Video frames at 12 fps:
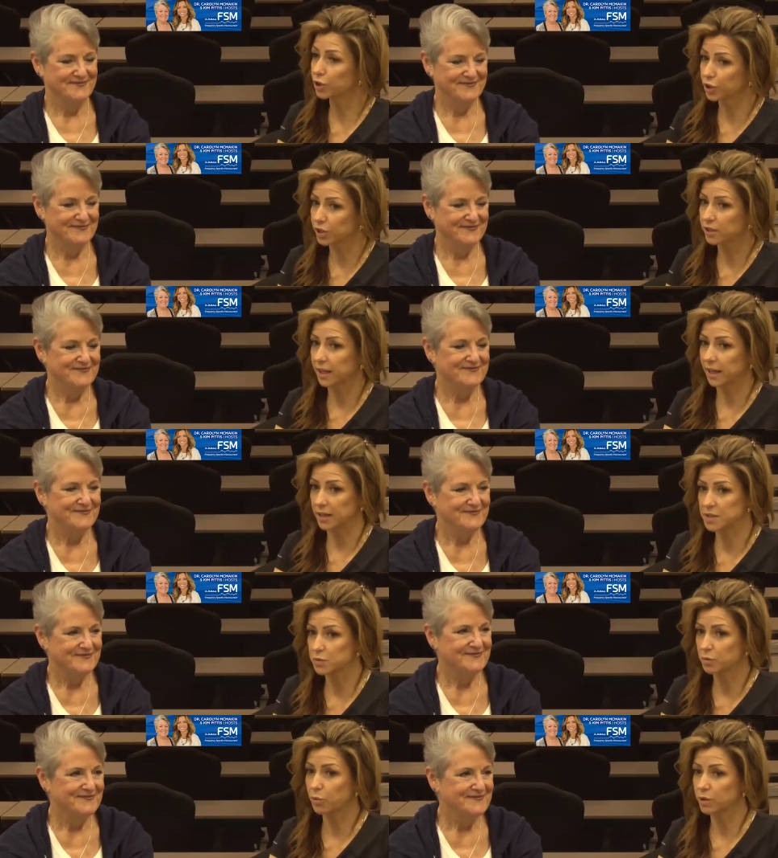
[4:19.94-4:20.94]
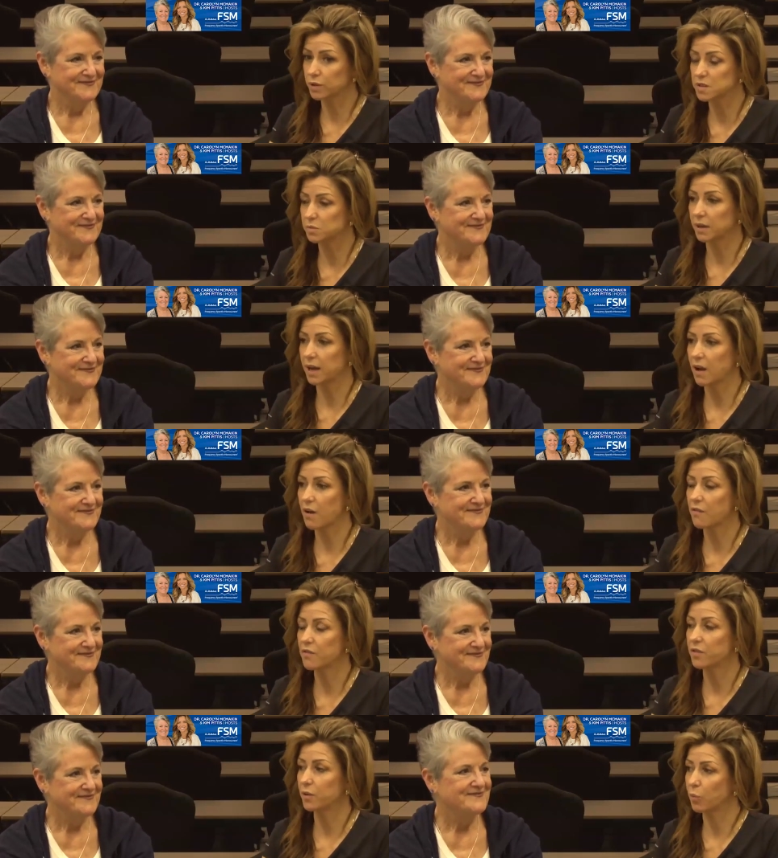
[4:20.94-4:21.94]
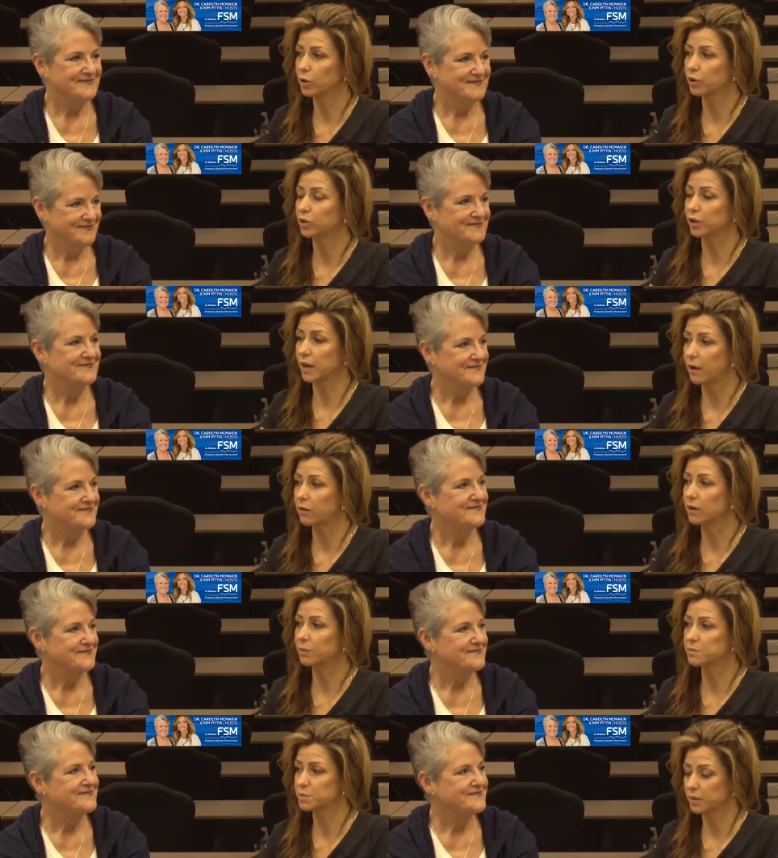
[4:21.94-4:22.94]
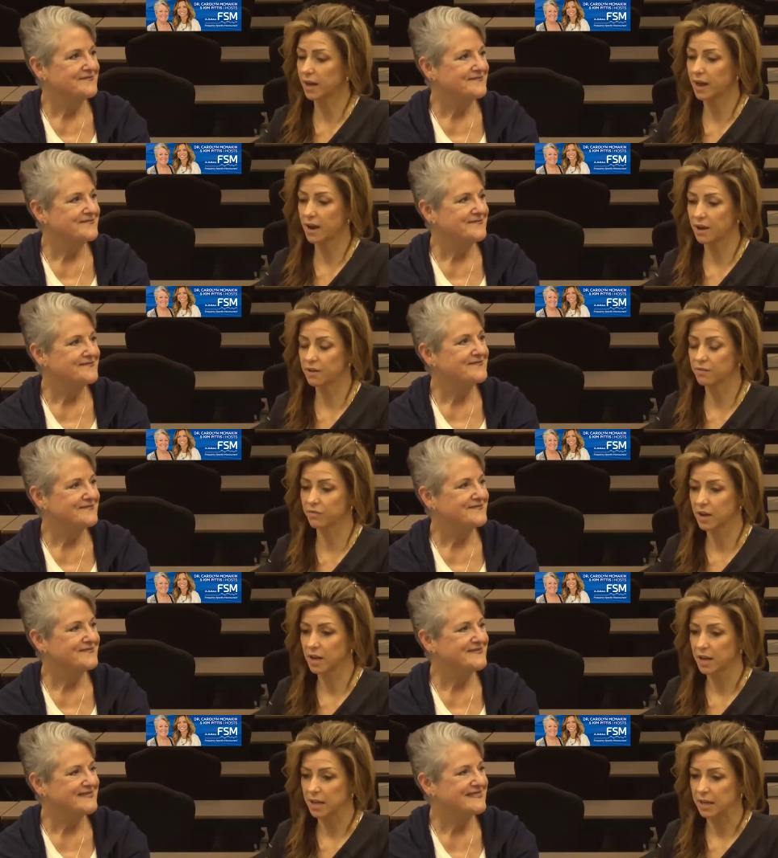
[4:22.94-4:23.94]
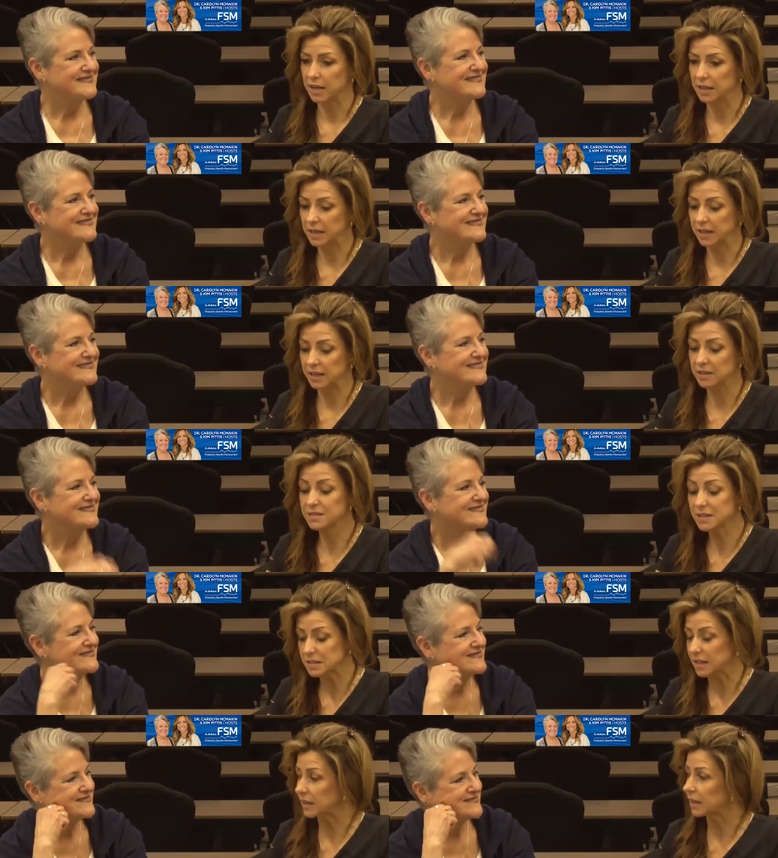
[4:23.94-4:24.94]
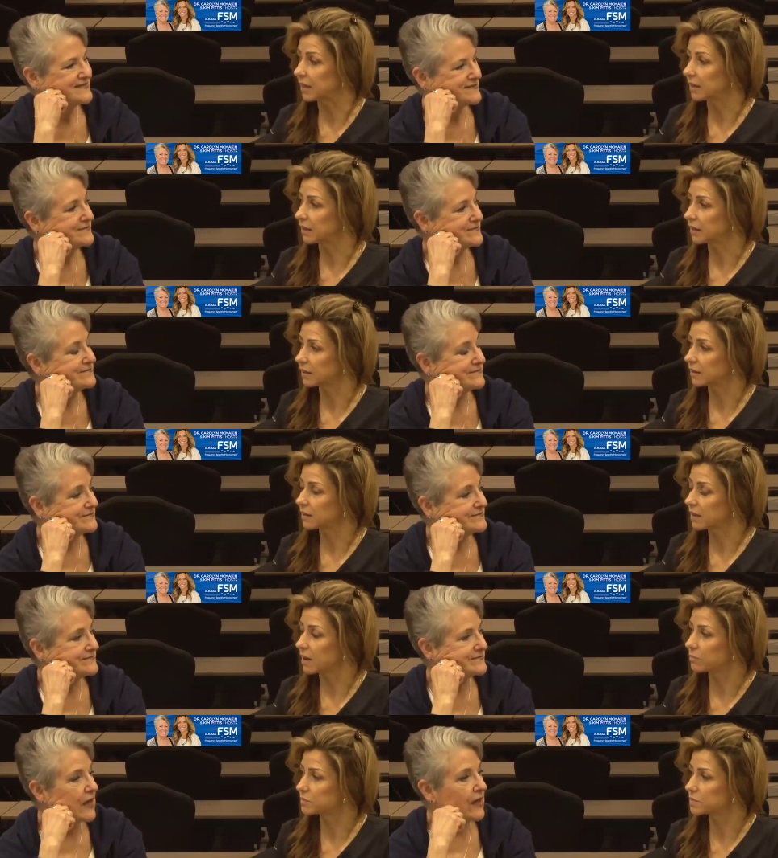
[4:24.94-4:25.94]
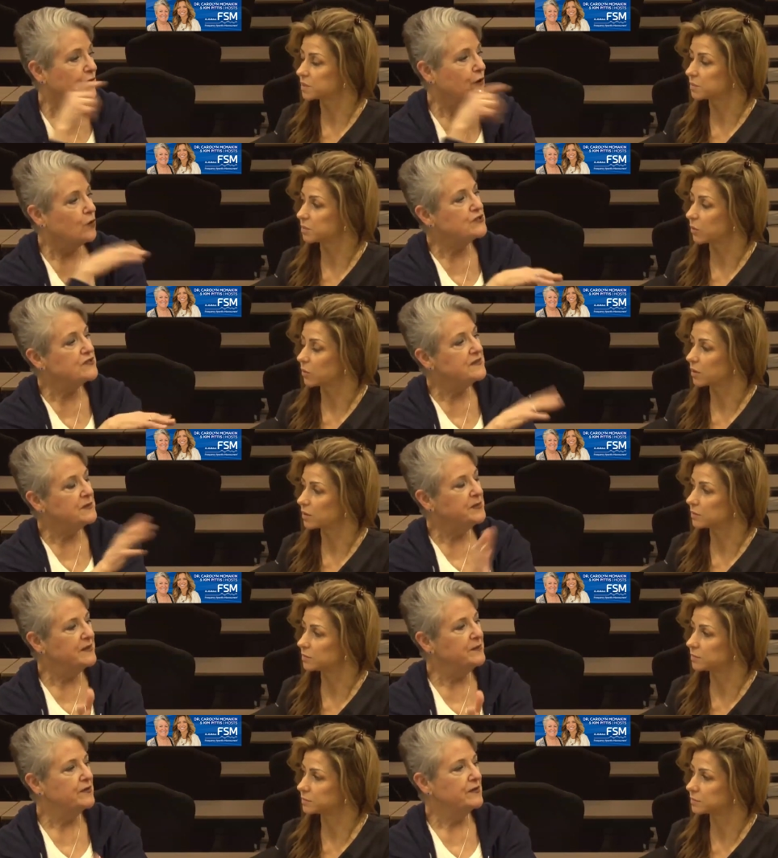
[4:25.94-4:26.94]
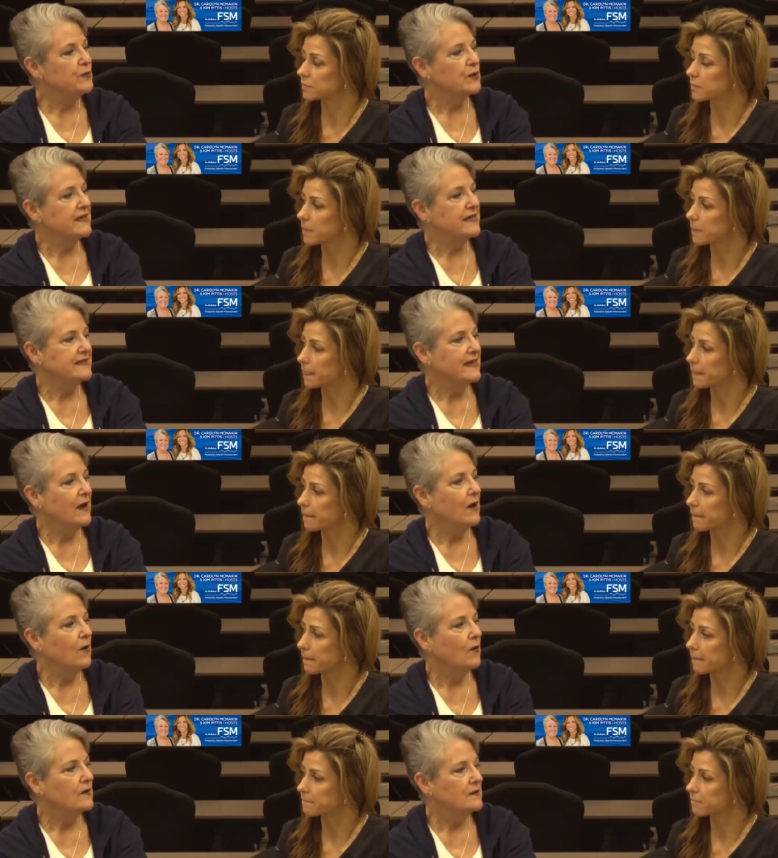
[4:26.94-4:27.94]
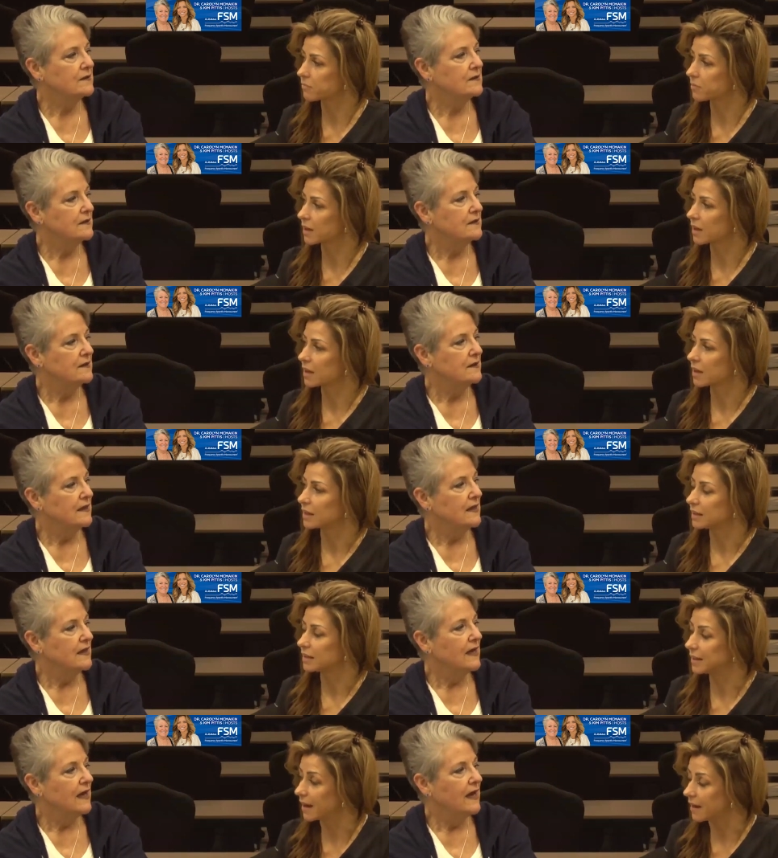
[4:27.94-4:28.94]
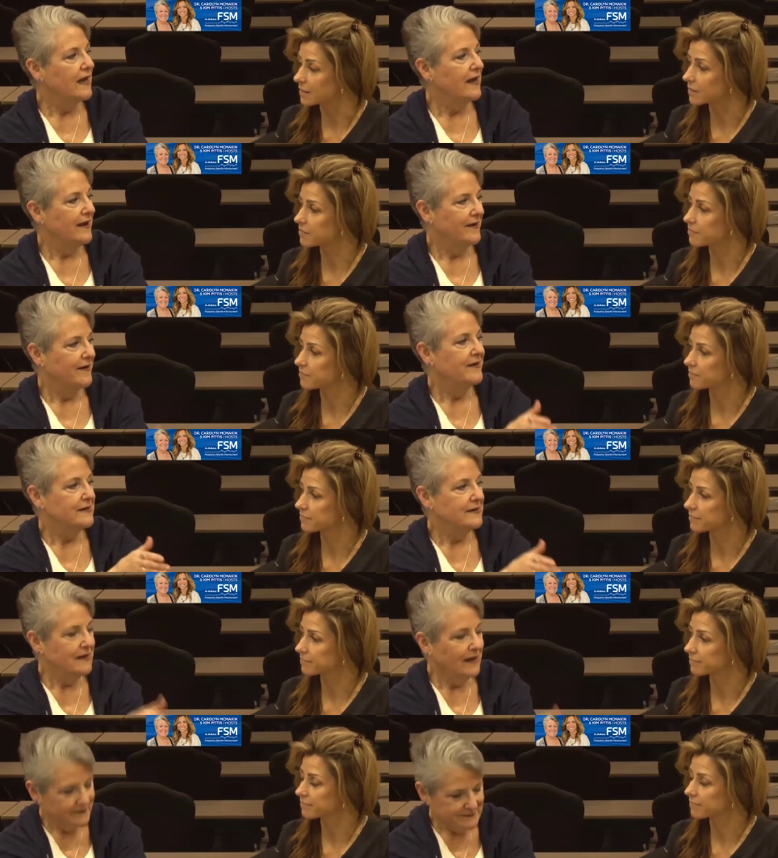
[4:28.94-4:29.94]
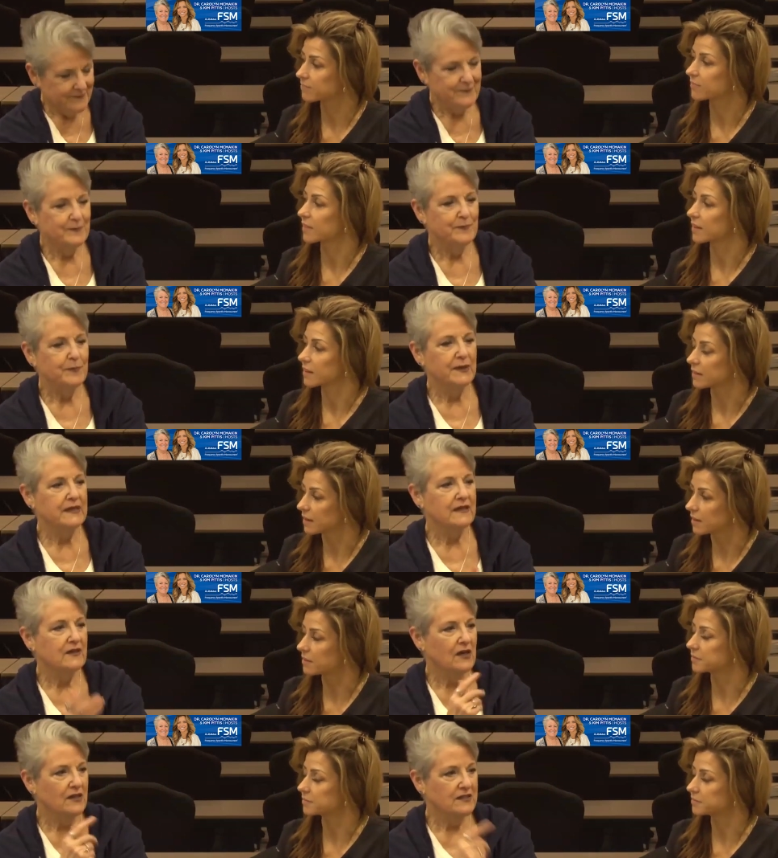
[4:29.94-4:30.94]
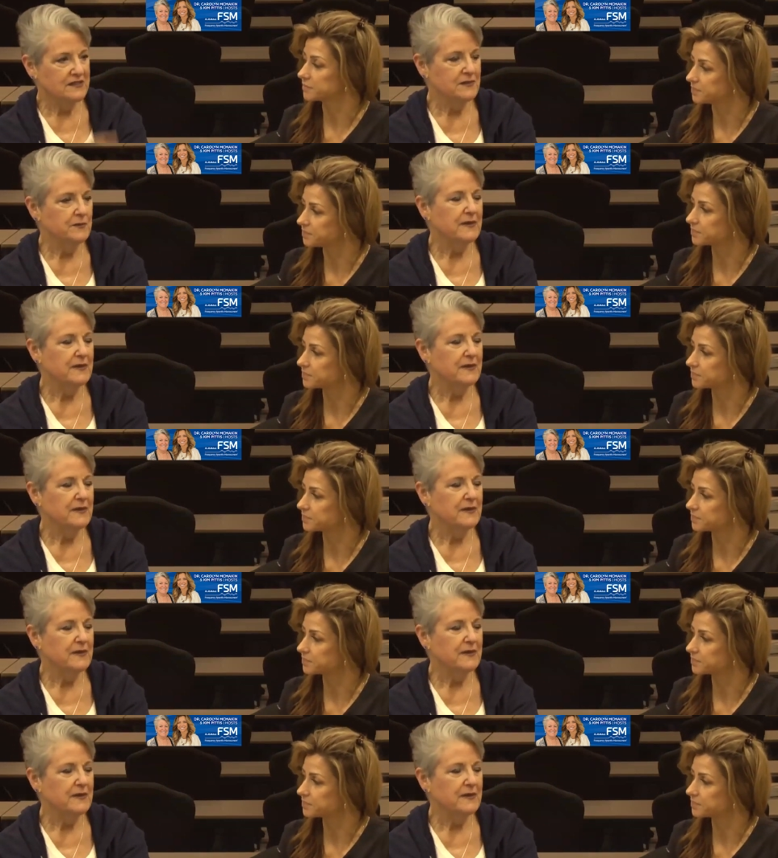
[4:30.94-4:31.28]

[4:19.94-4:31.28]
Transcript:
Speaker 1: good case reports we have and the more good outcomes we have, it is exciting.
Speaker 2: Um, Those be- are the people that we're getting now. Yeah. Yeah. Because yeah. Of,